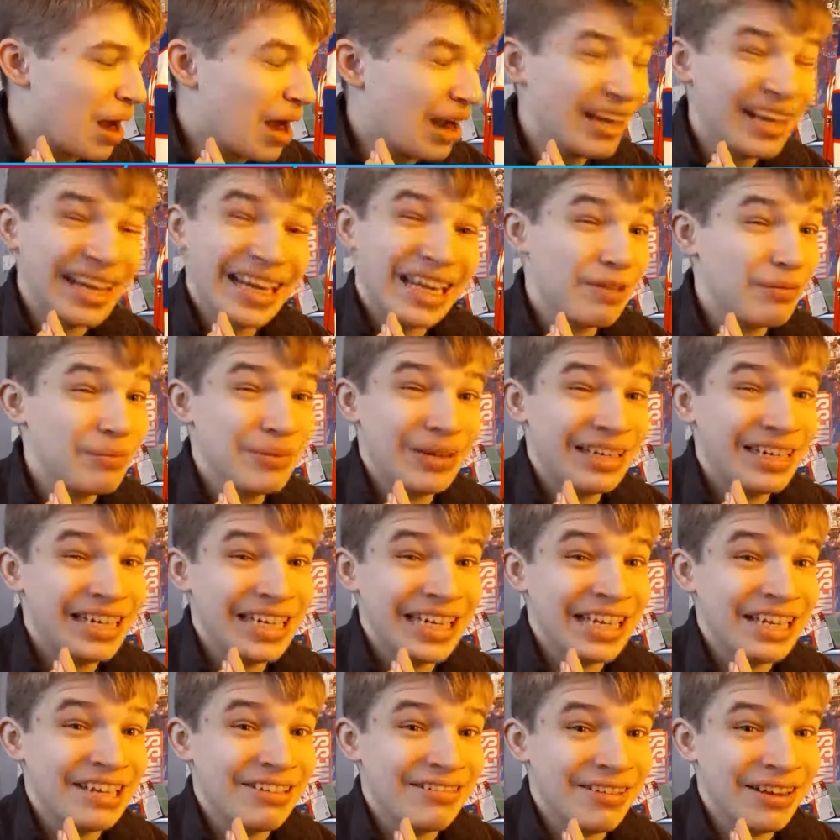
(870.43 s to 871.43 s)
I'm going to give him a
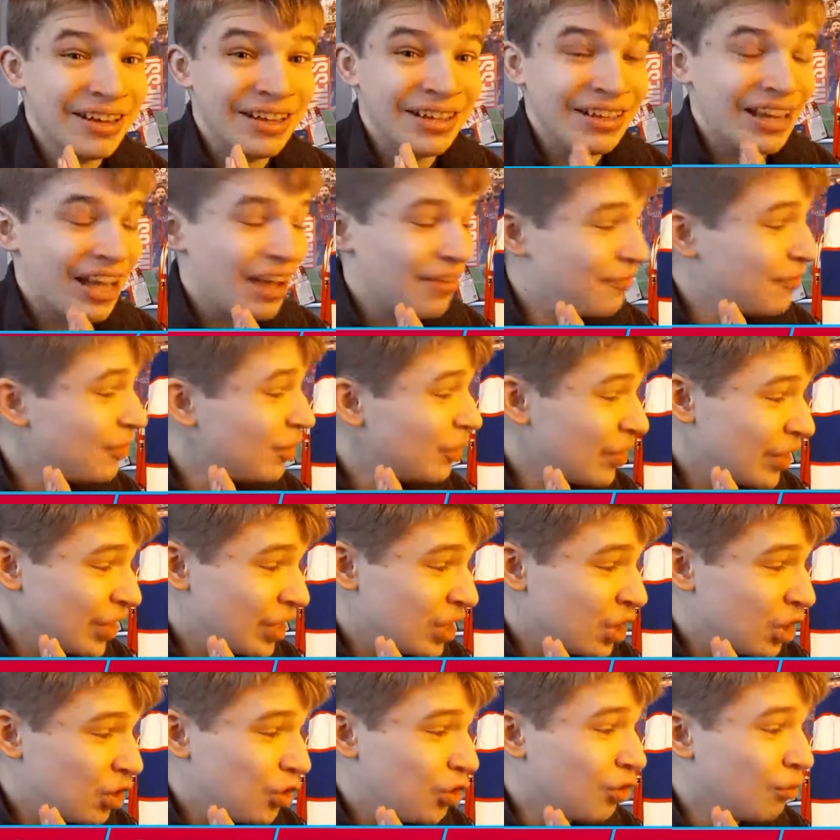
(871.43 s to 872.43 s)
D grade. I feel they
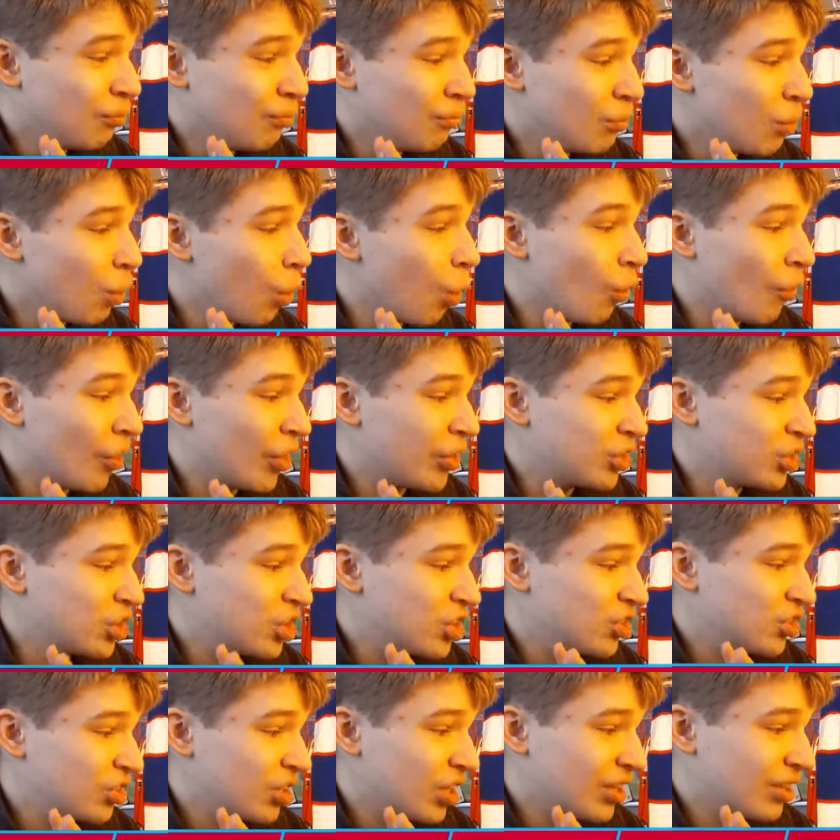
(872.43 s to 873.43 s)
could have done more. They should
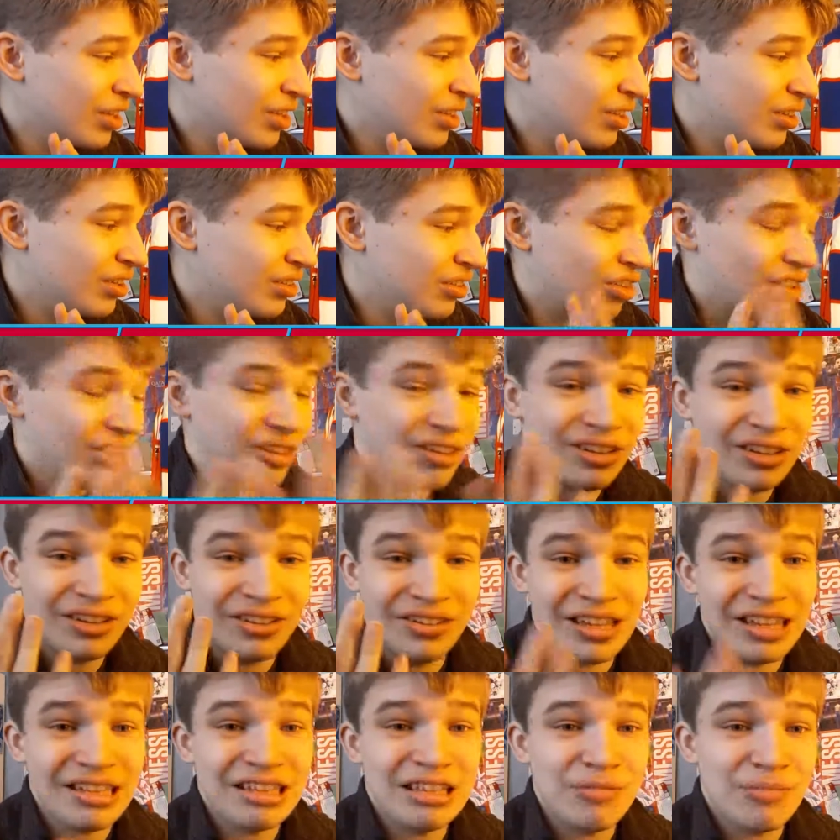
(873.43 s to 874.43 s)
have signed a
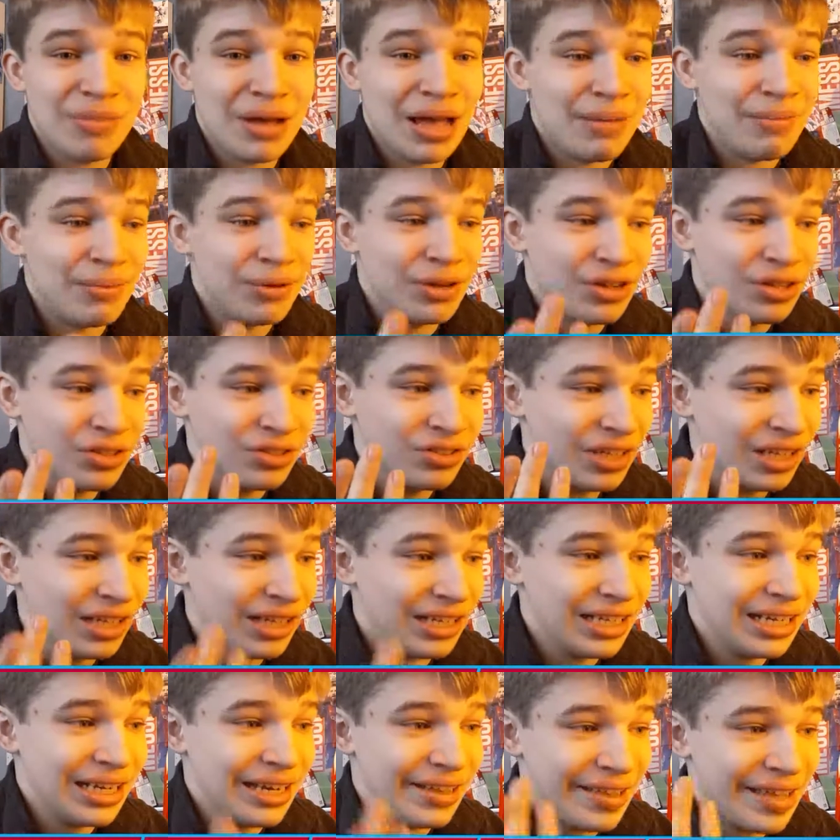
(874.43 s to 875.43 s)
centre back because
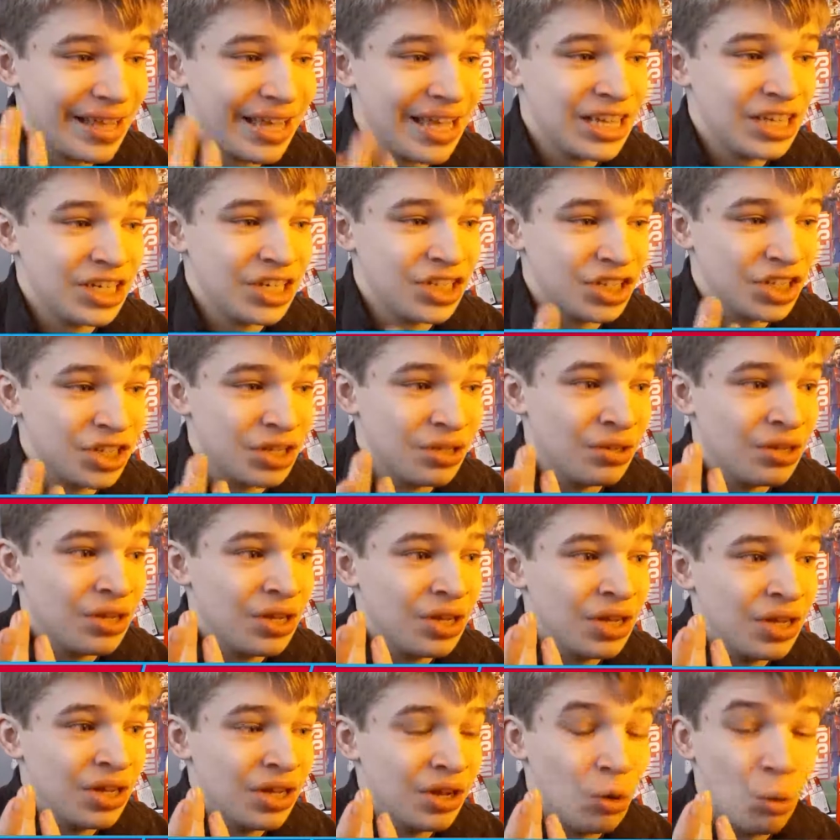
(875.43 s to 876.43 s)
clearly their issue,
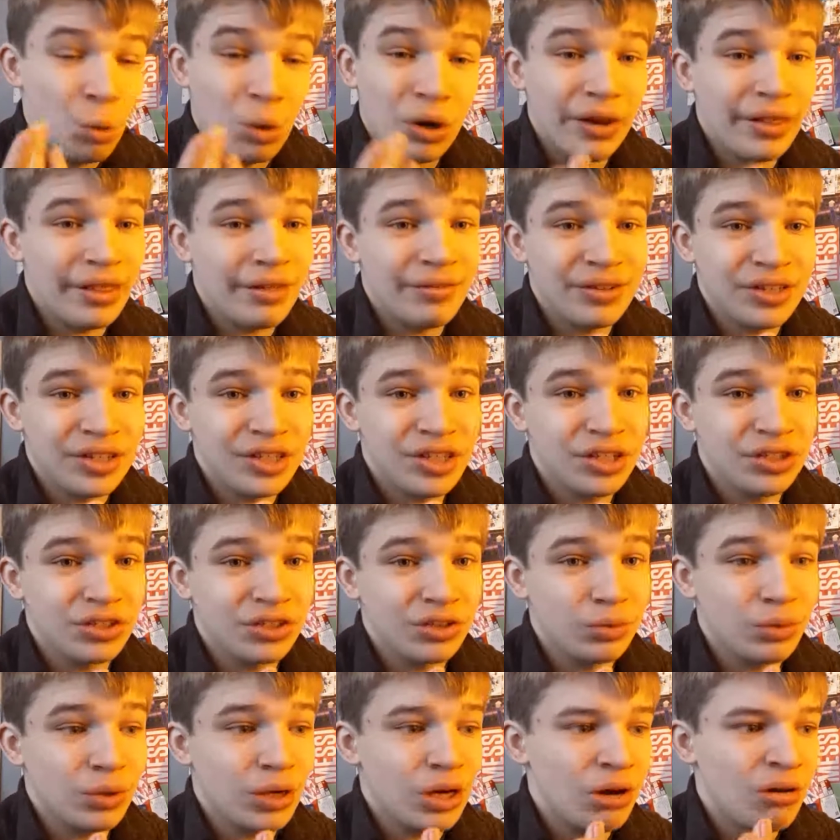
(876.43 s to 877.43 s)
one of their issues
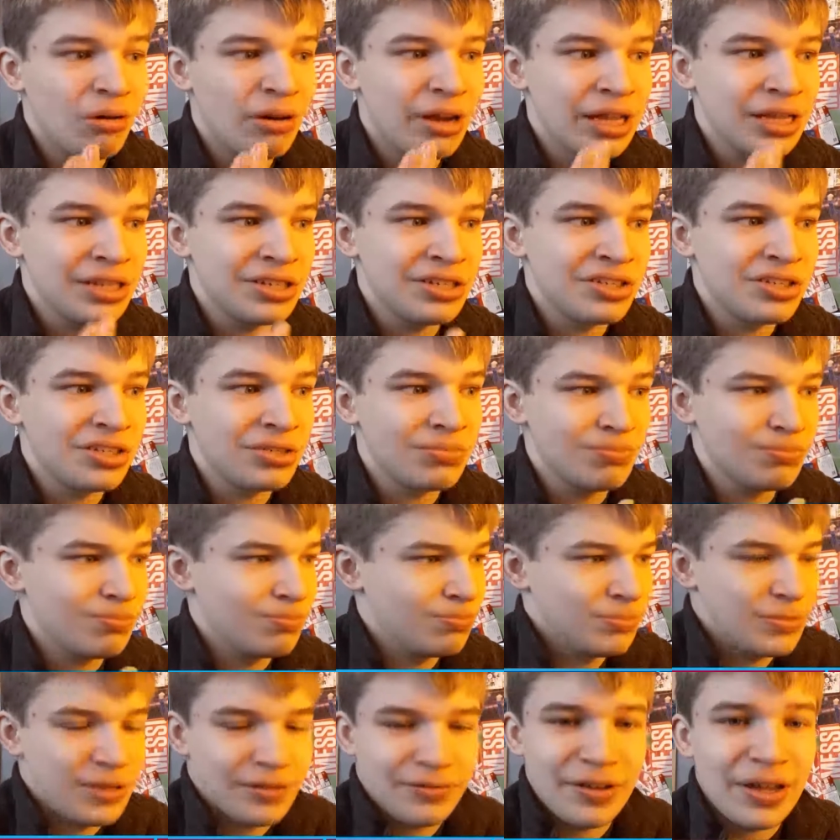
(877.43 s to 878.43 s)
as well, is
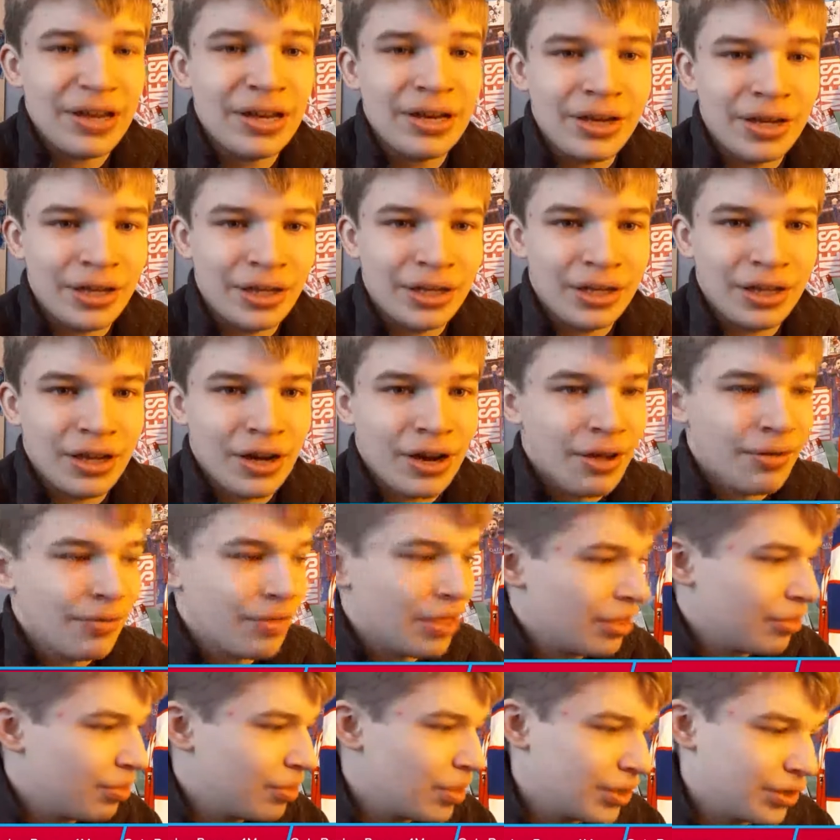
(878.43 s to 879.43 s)
defending. You know,
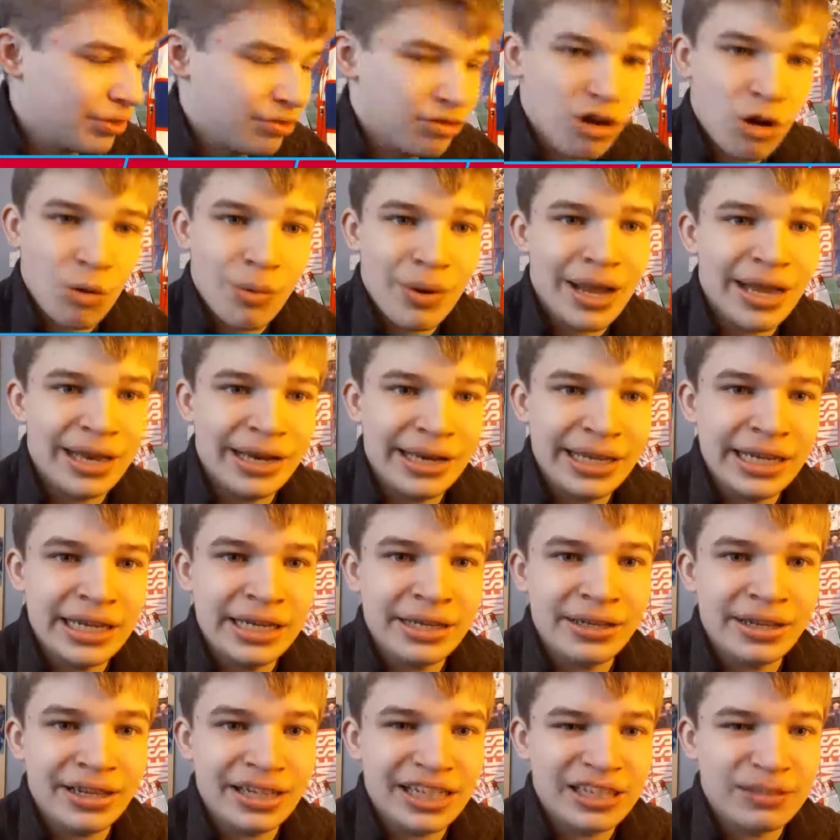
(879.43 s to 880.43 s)
they threw away a
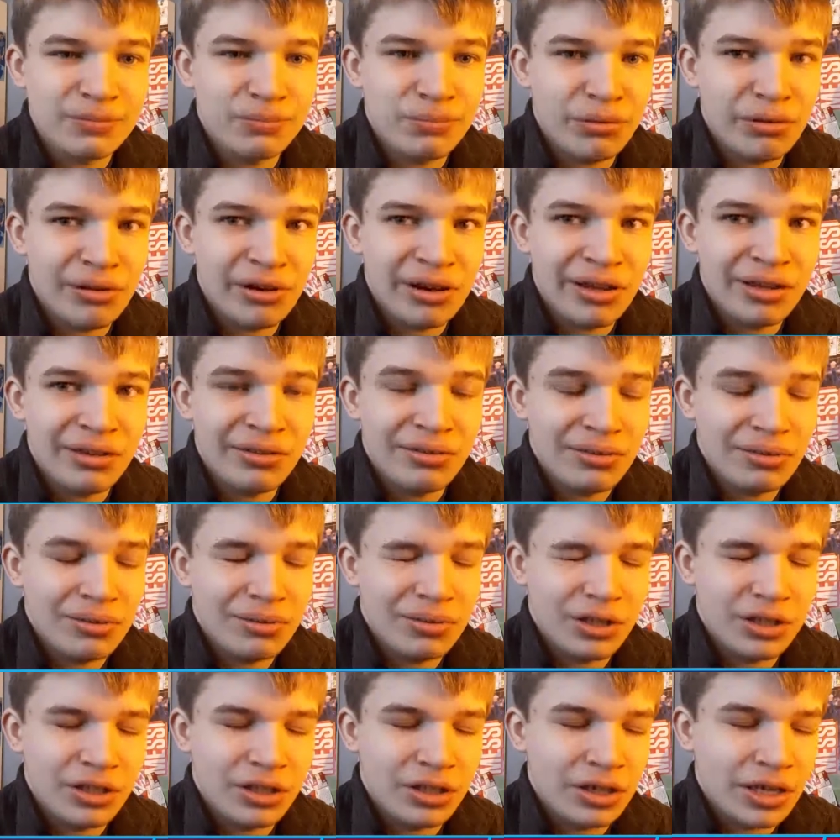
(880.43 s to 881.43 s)
lead against Brighton
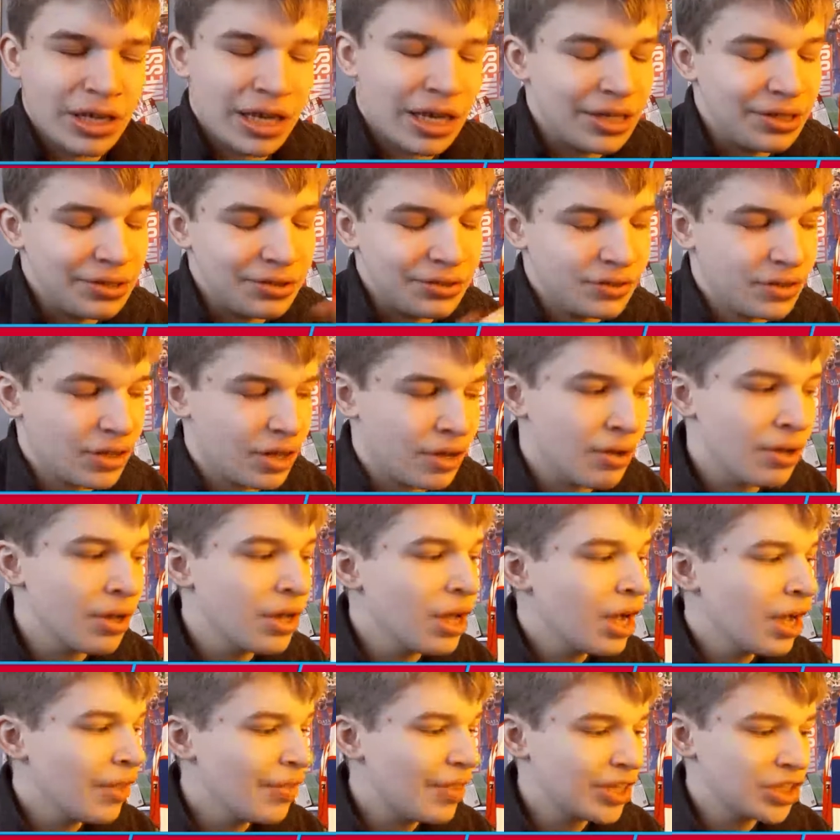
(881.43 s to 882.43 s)
the other day, so
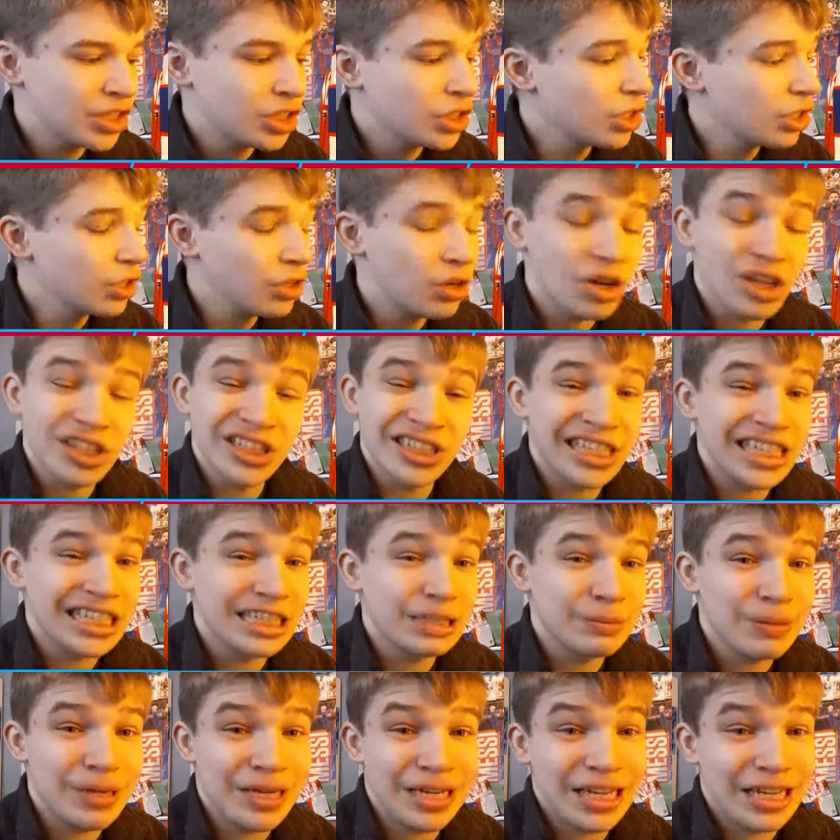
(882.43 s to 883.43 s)
they should have got a
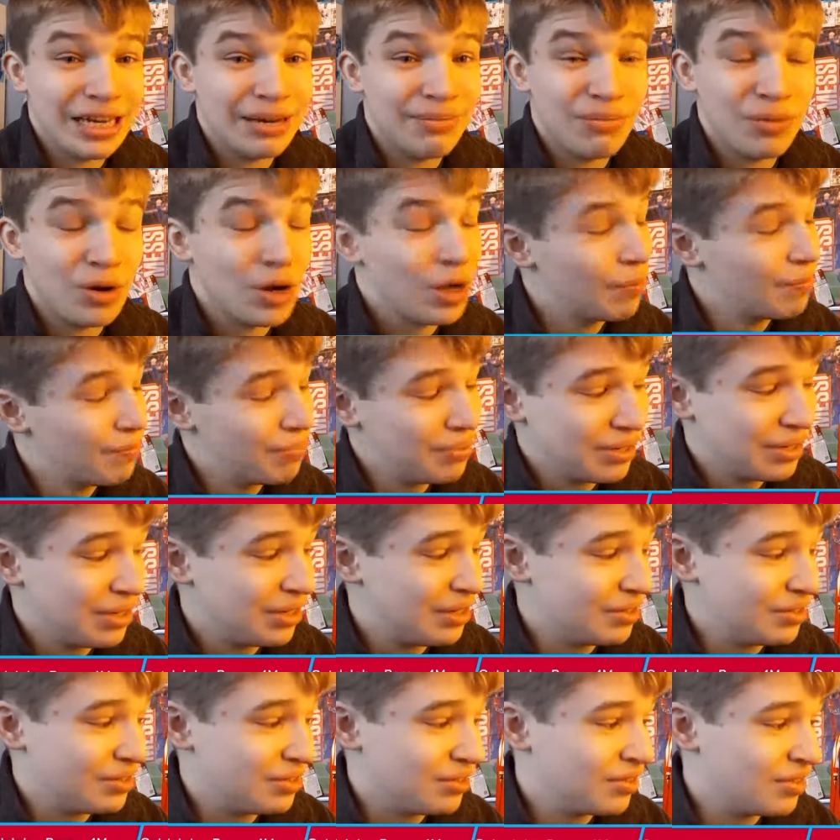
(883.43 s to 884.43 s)
centre back in my
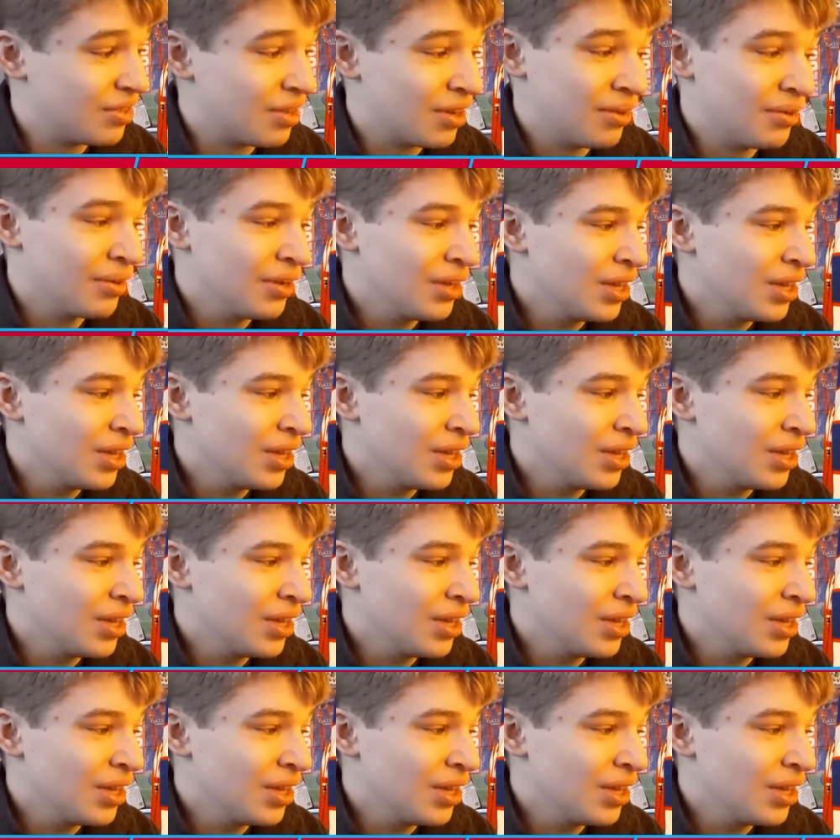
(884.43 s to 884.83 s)
opinion. So